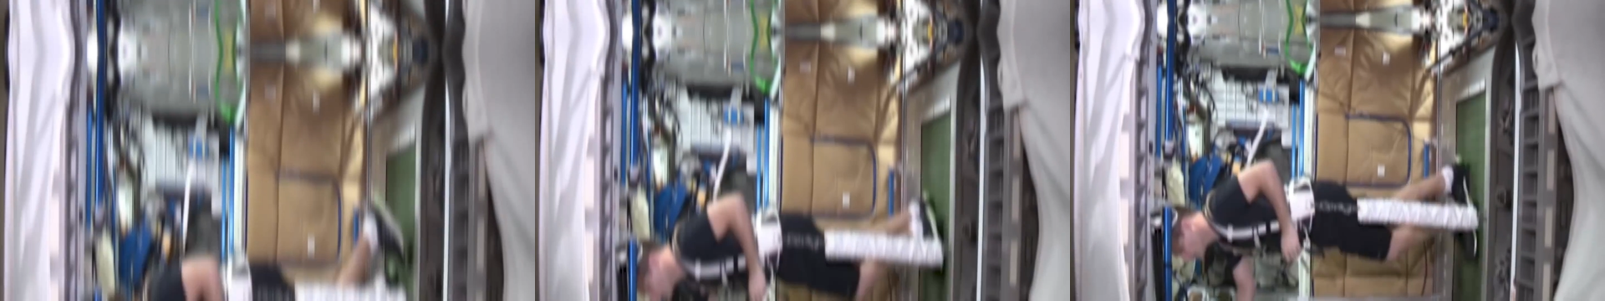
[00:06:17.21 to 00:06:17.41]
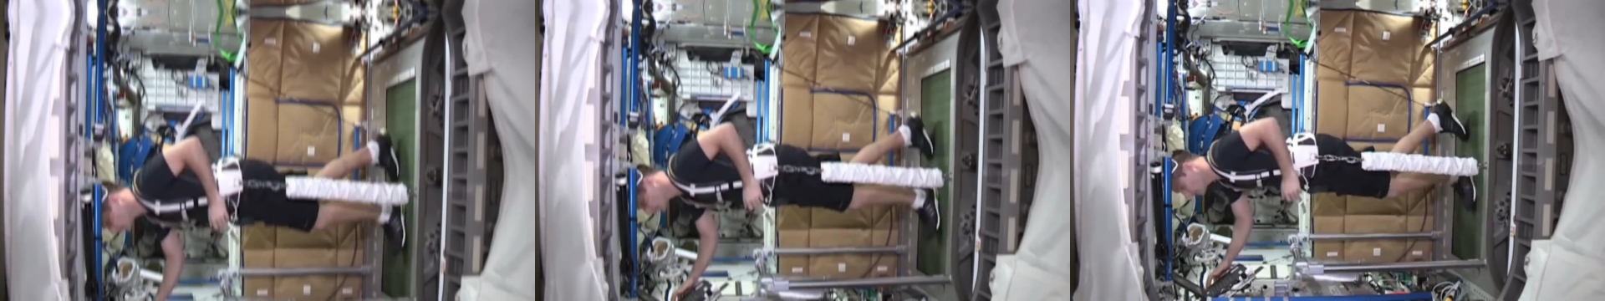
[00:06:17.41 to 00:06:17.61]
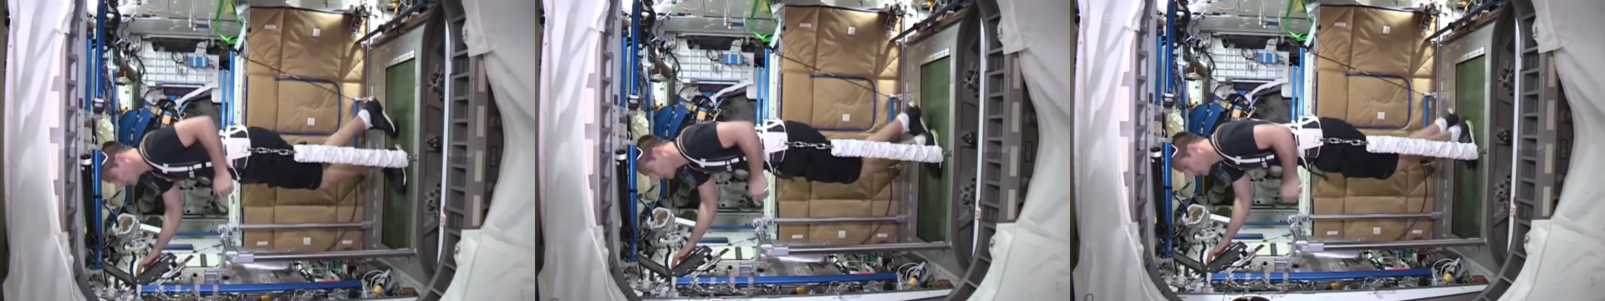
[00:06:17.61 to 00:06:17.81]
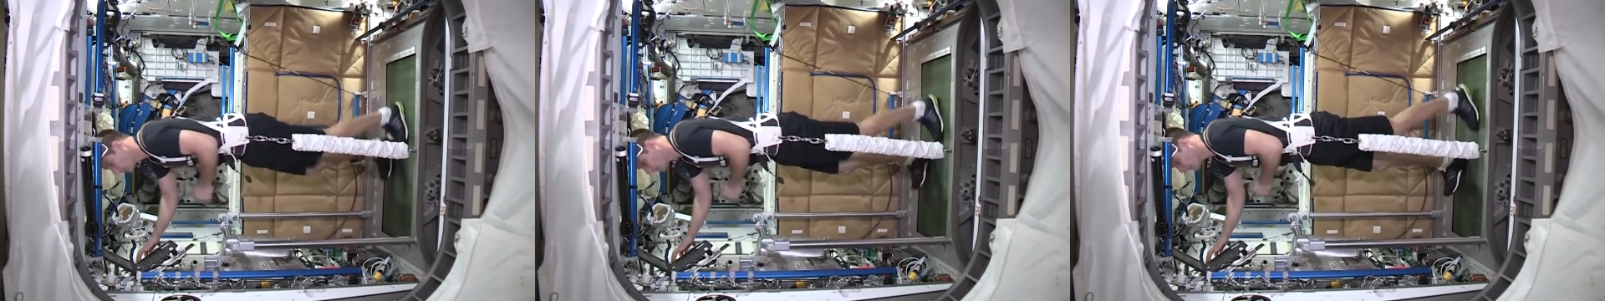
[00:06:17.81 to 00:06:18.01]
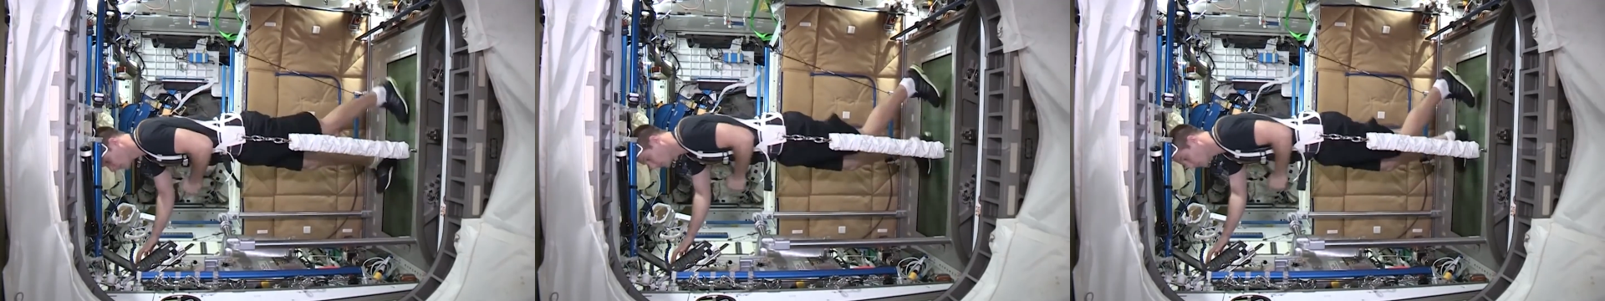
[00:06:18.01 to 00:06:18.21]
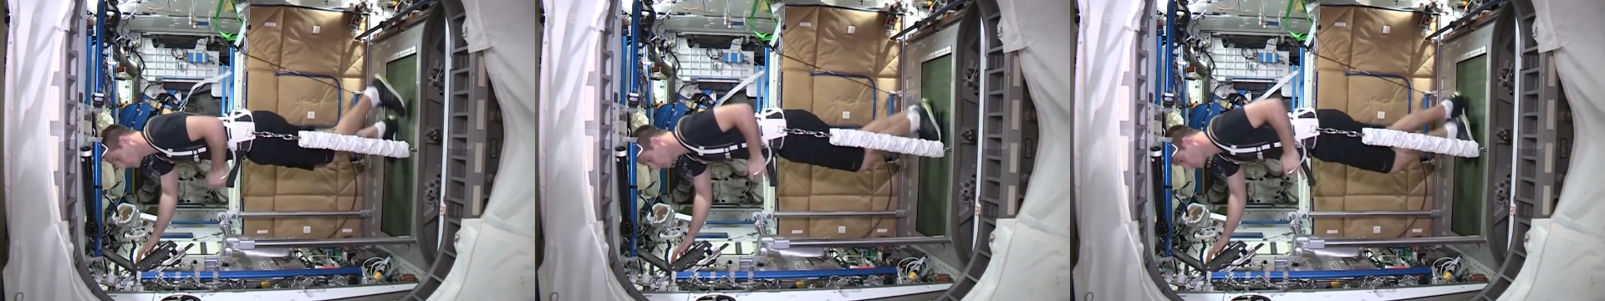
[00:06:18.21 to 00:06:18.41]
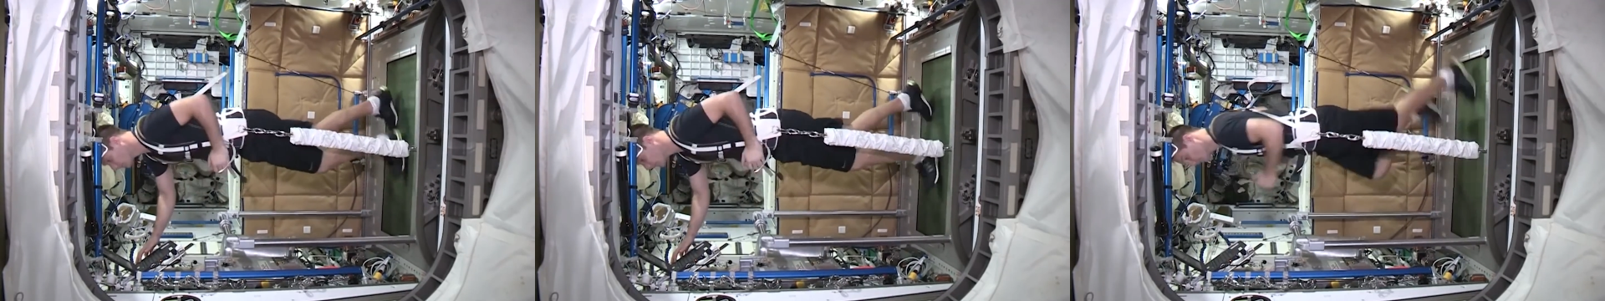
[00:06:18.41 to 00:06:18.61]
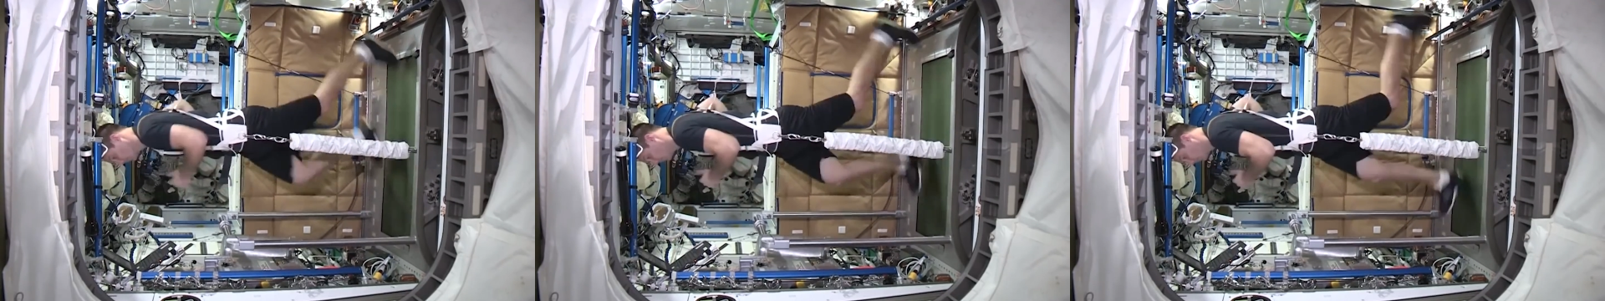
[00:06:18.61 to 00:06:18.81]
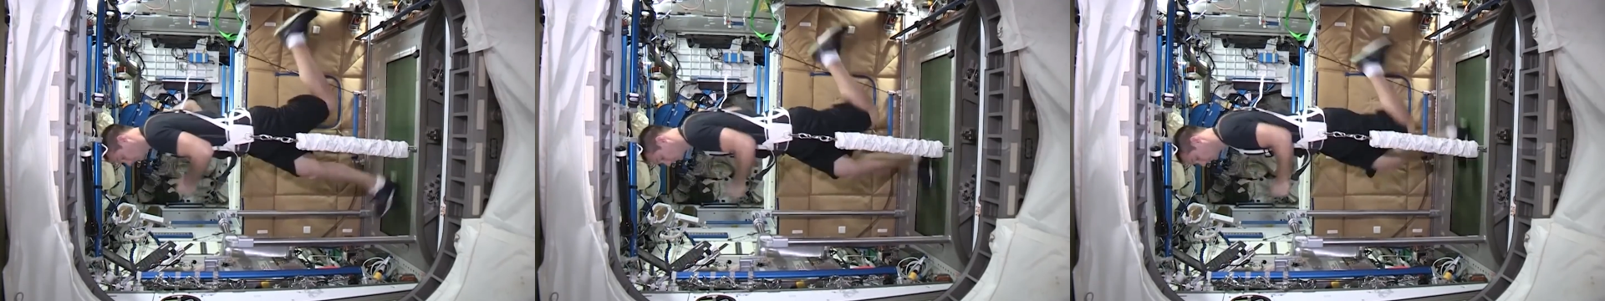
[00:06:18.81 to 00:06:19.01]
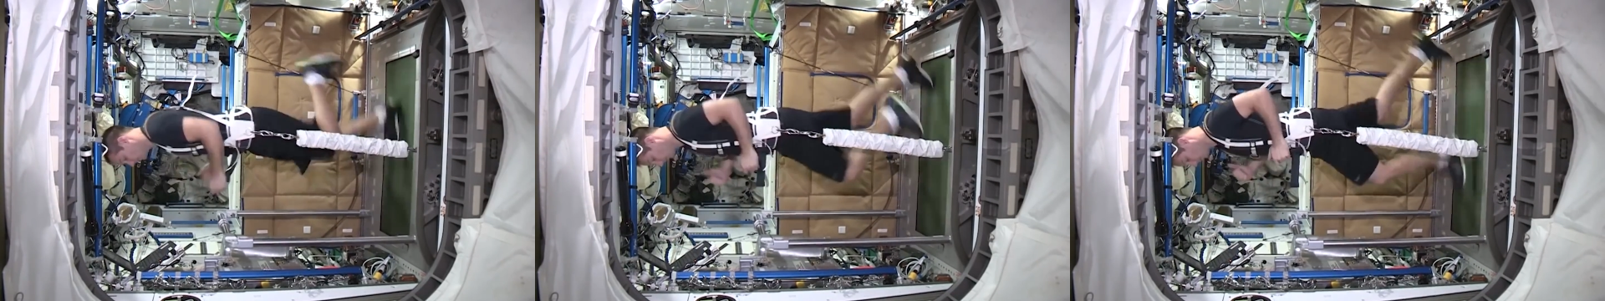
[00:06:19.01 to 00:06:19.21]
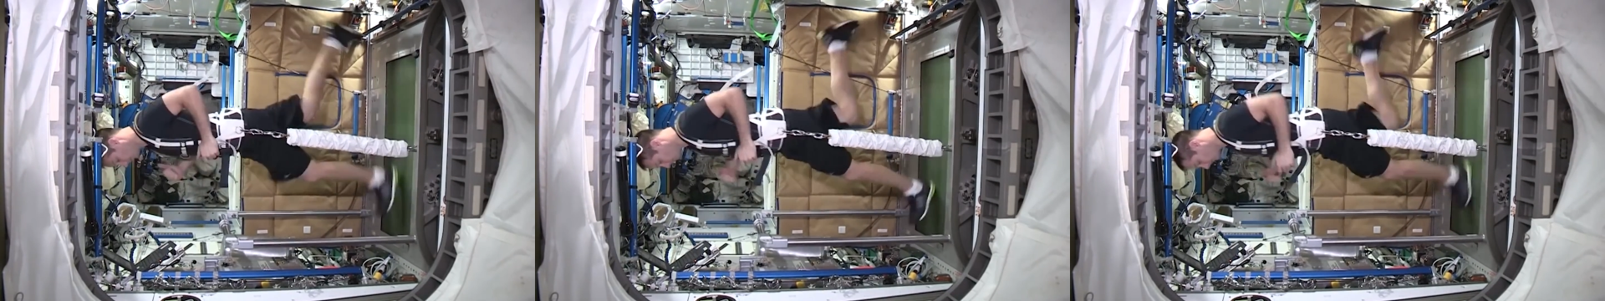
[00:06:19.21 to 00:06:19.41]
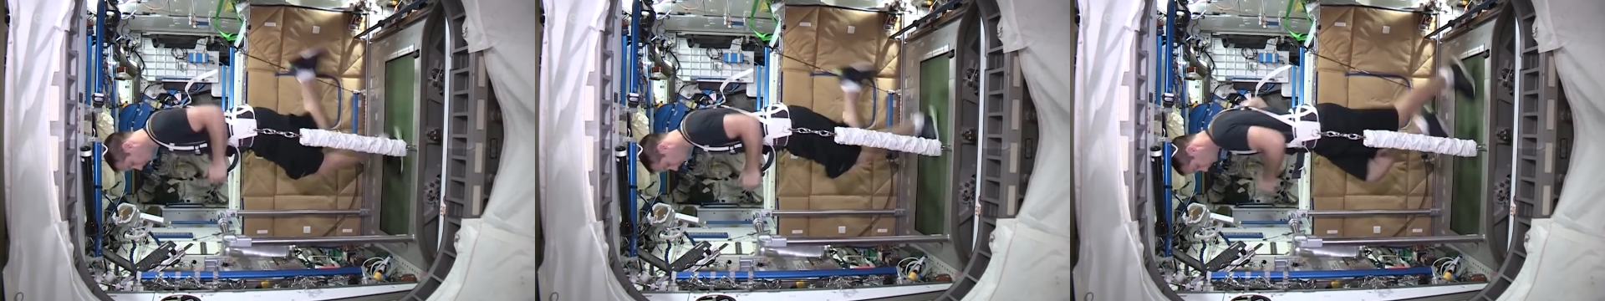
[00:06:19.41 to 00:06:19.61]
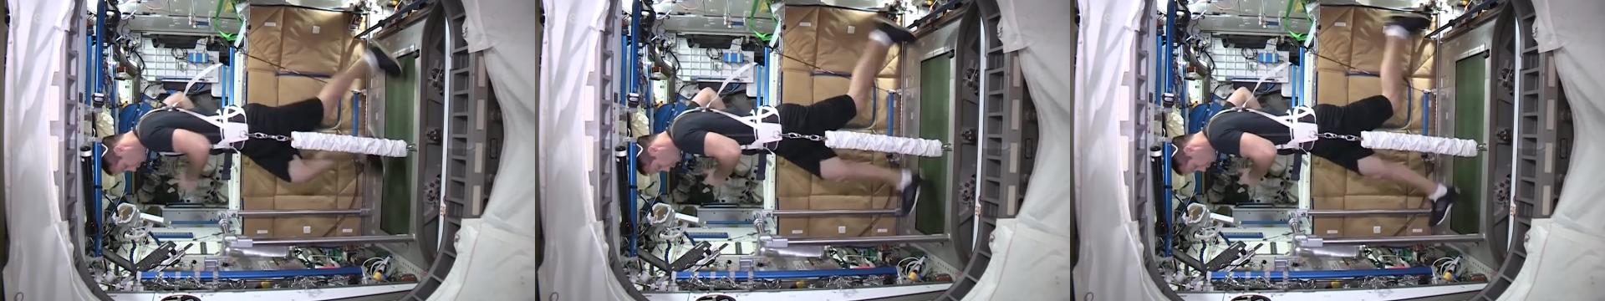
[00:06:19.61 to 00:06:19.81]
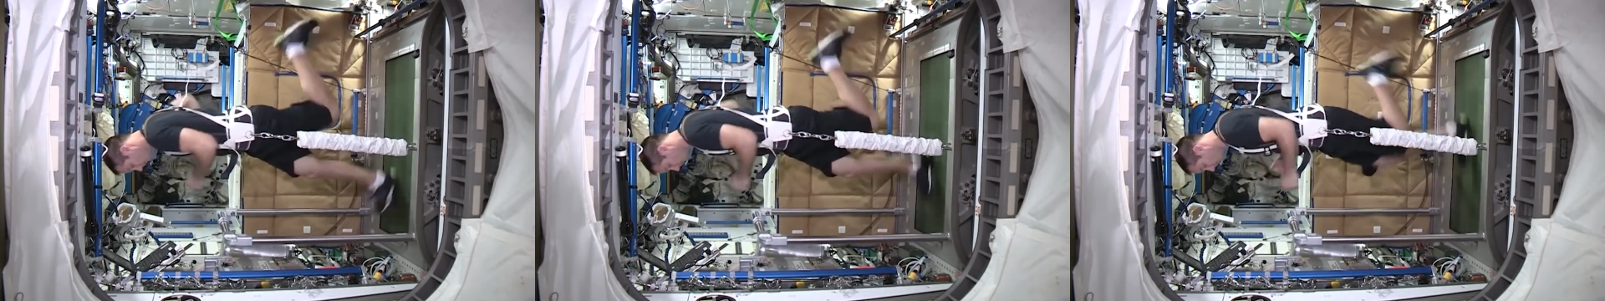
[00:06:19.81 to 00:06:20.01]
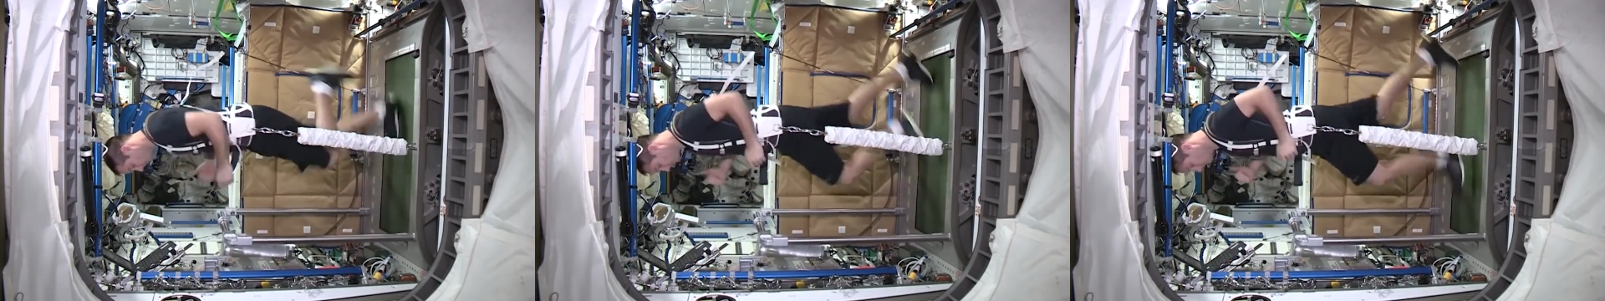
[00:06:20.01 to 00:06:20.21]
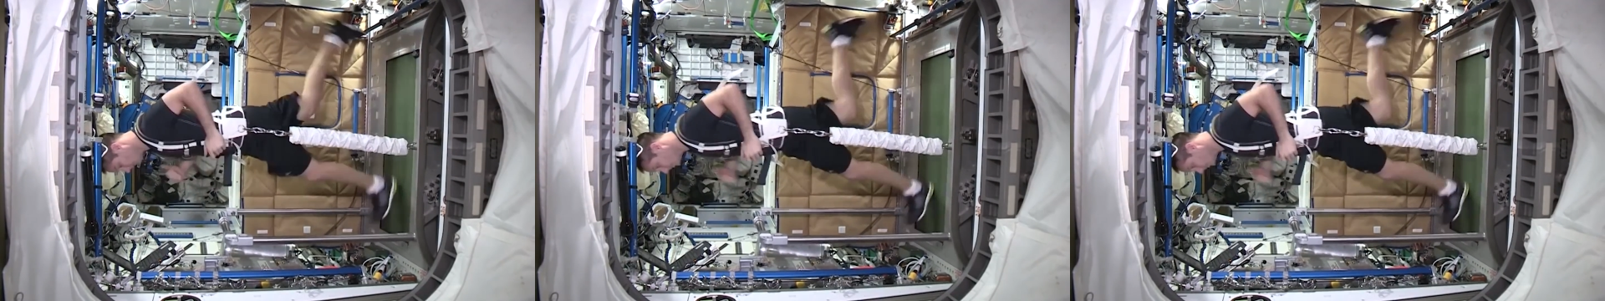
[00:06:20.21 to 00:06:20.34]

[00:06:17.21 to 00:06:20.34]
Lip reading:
[unreadable: no face in view]